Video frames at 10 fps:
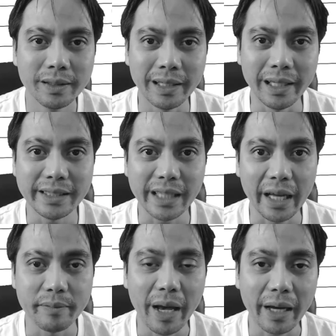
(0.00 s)
Let's
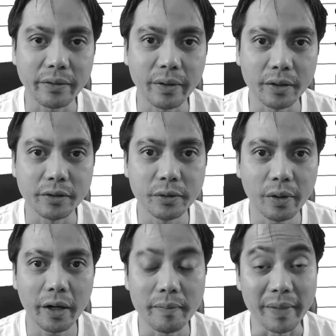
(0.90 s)
add background to
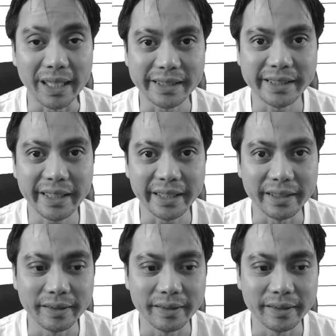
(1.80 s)
our main scene.